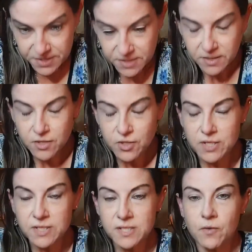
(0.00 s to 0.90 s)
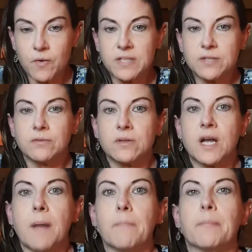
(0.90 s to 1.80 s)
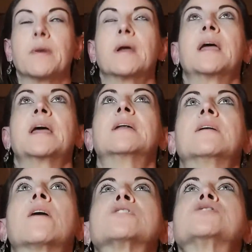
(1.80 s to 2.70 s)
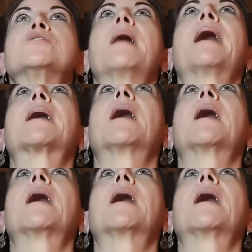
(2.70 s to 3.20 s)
you're just going to look up and arch your back up.